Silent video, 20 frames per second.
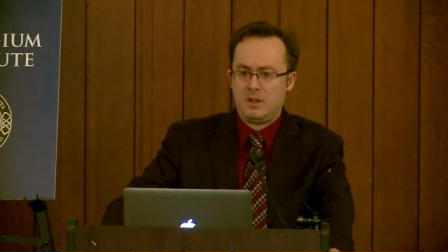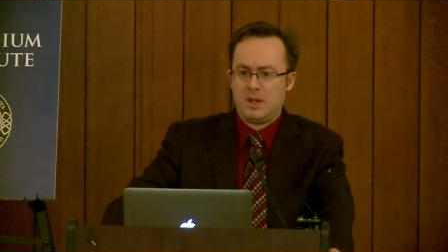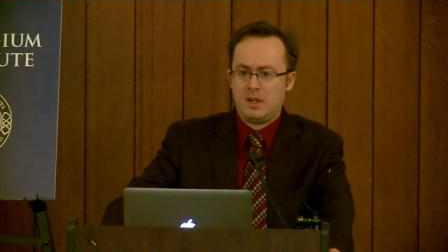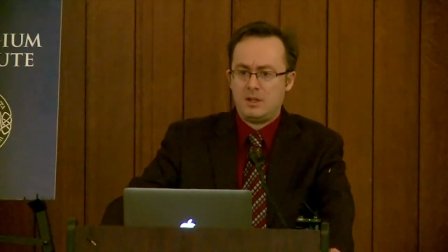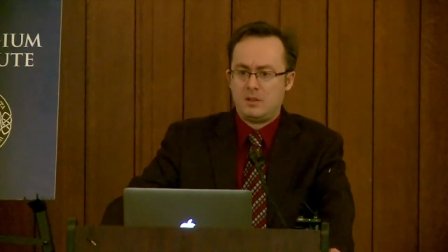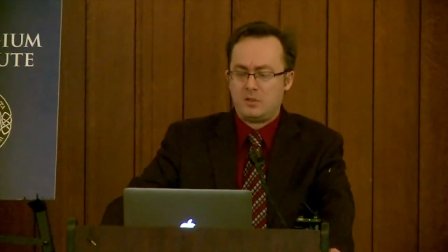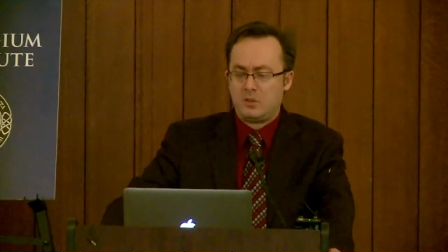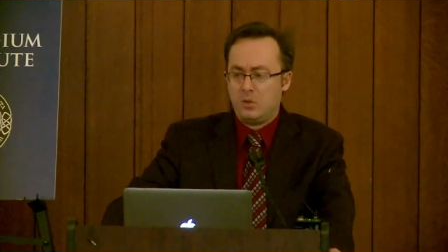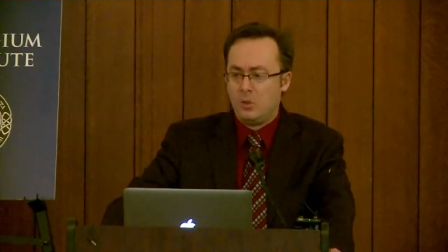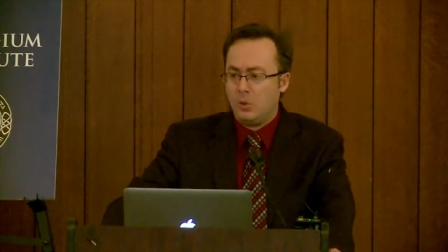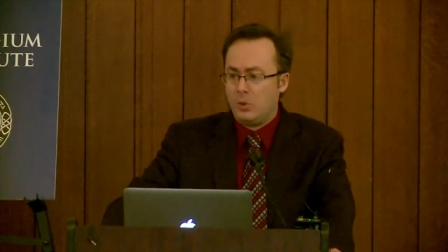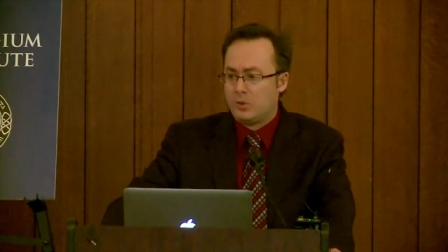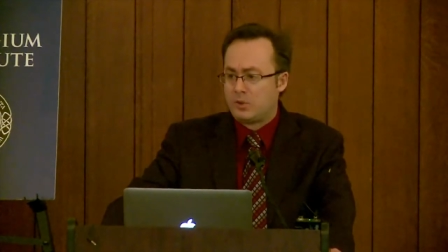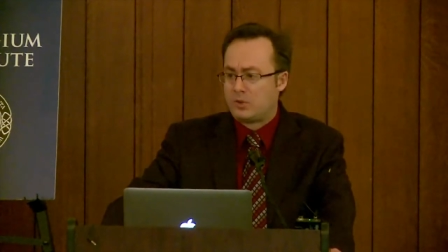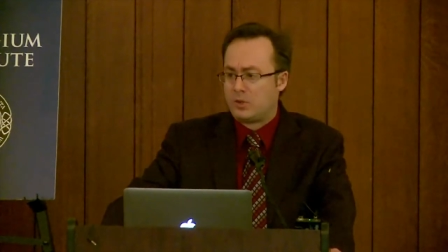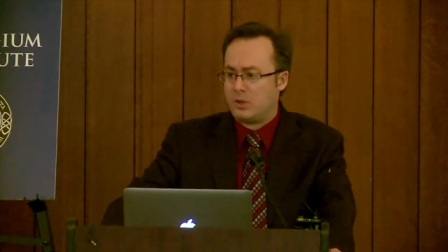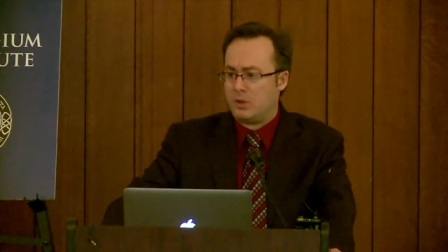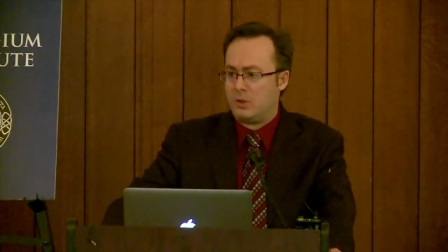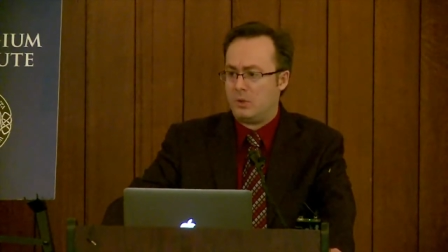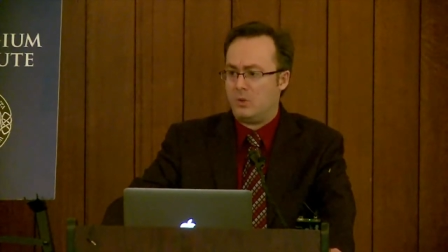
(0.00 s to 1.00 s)
And this is
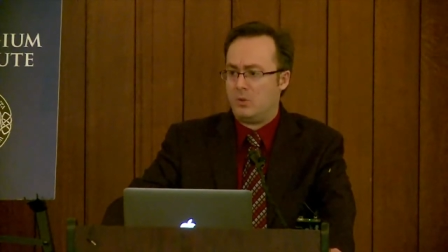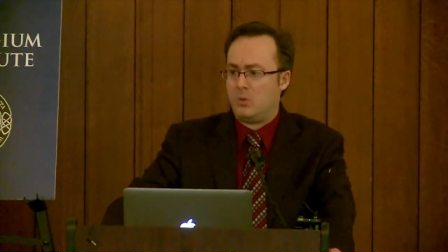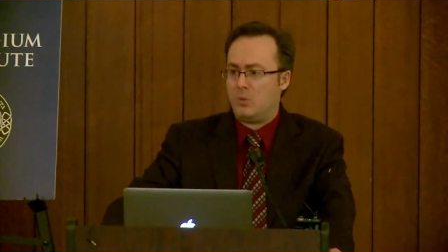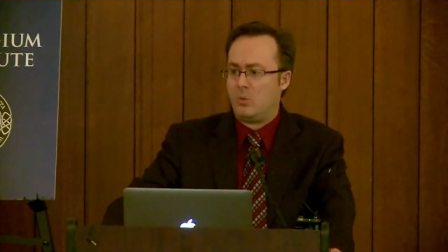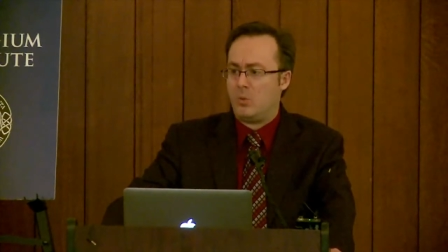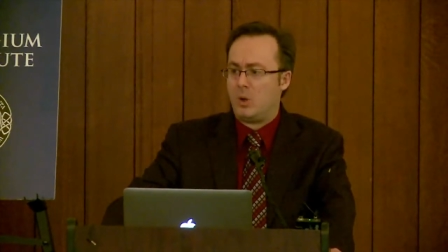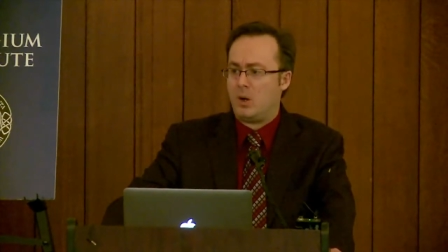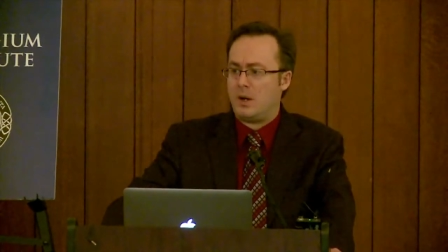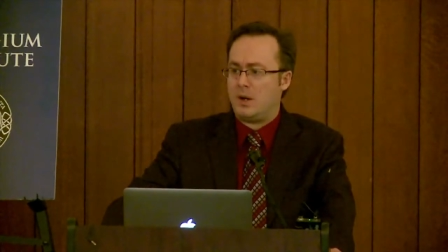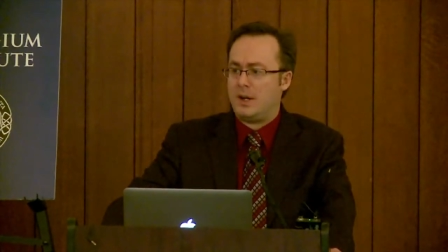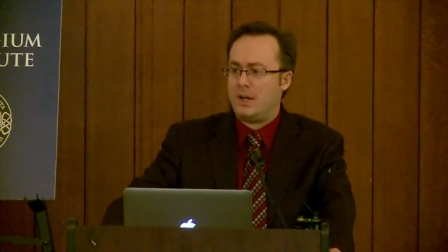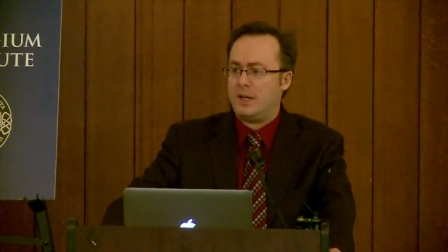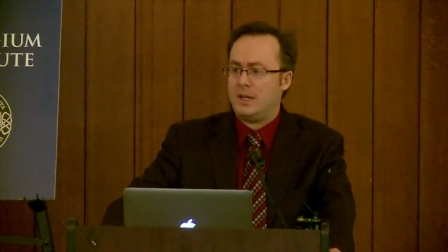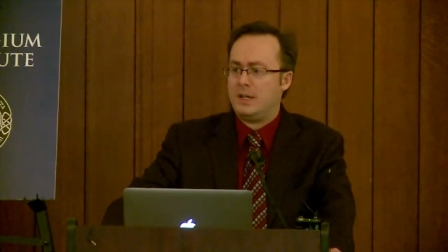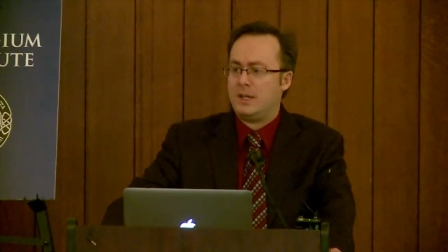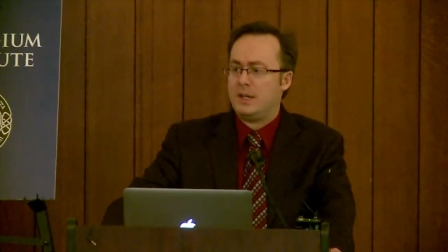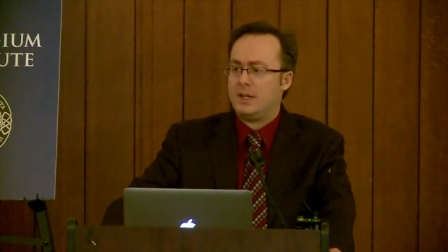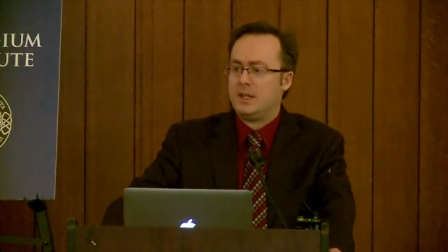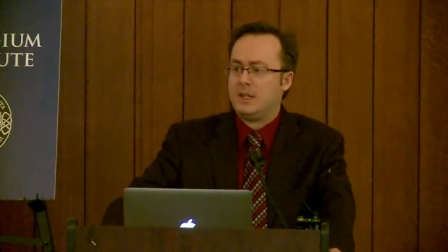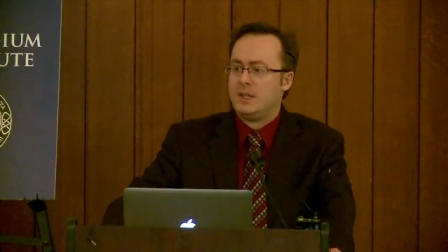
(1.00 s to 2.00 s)
also
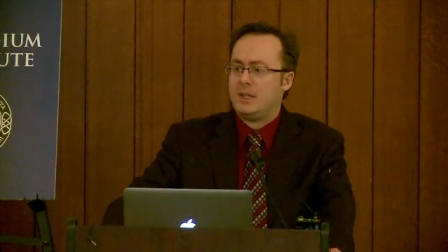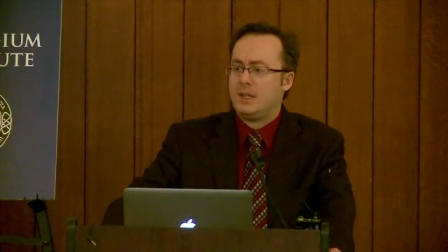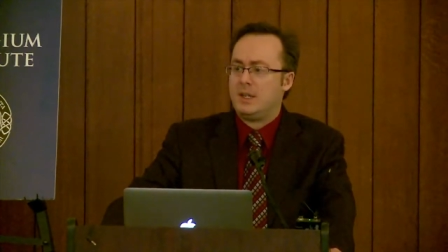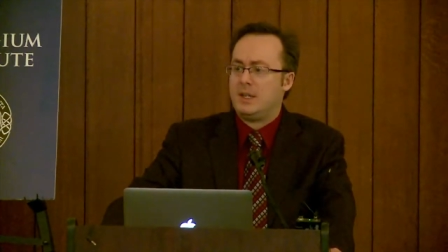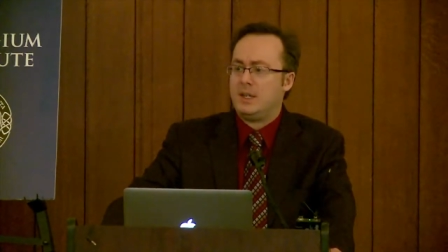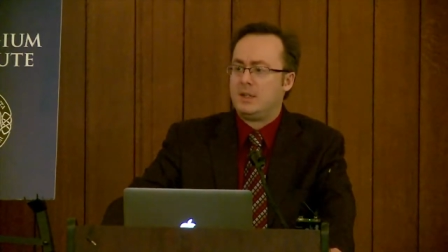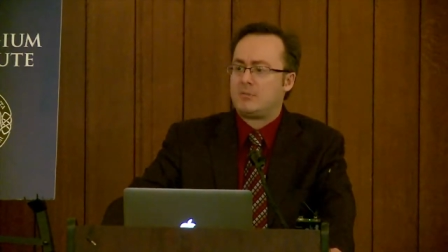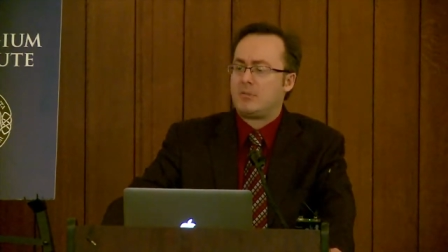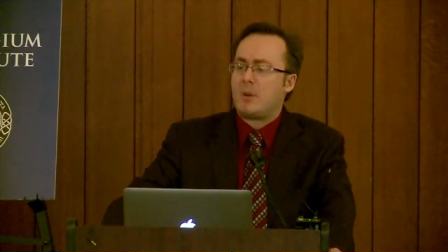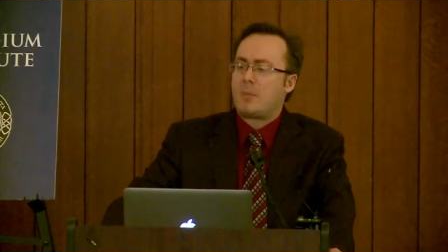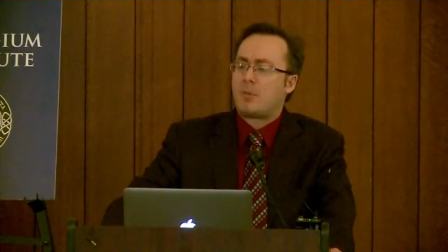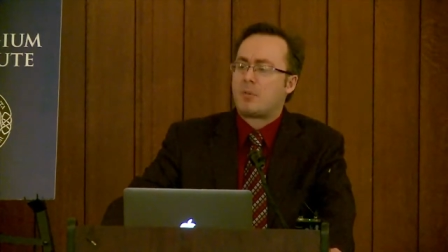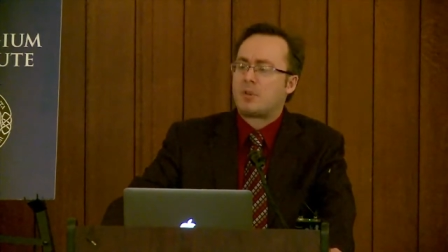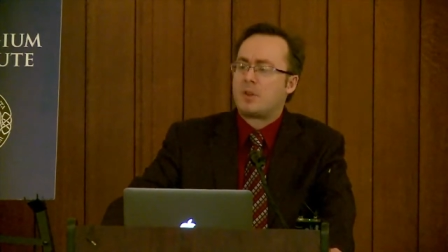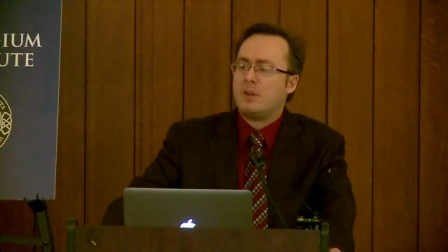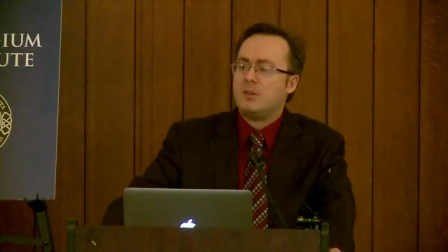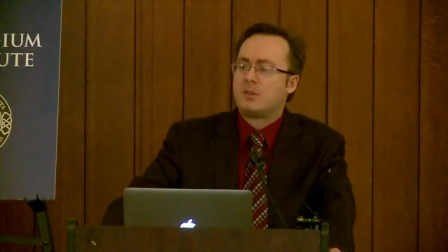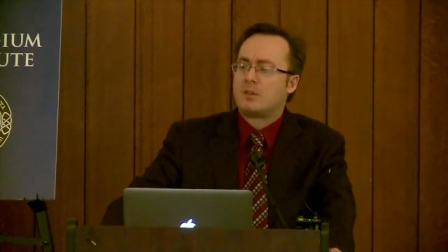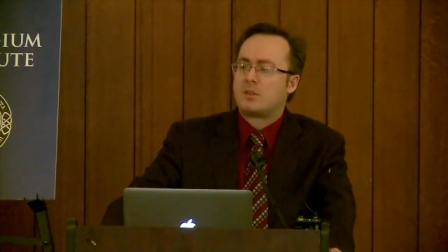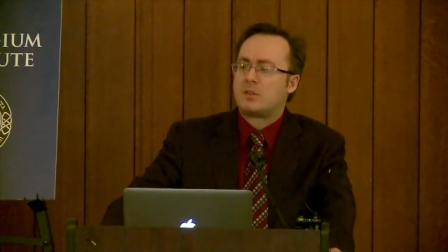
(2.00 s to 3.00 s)
why it
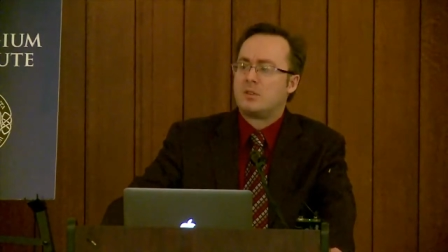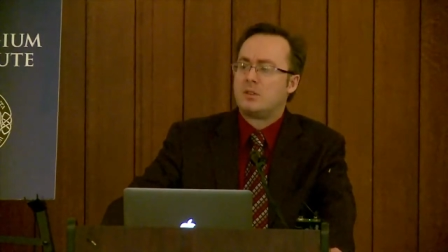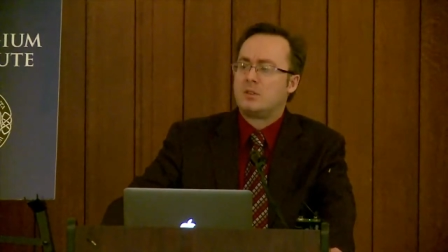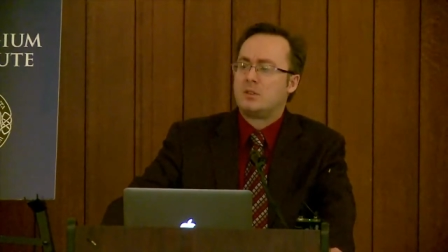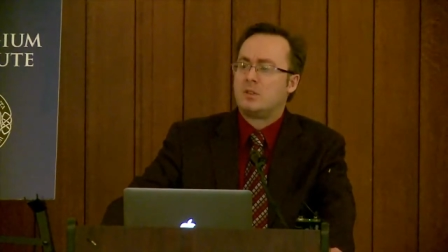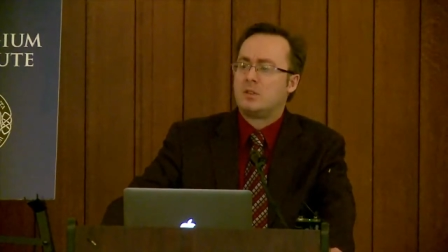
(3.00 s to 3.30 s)
represents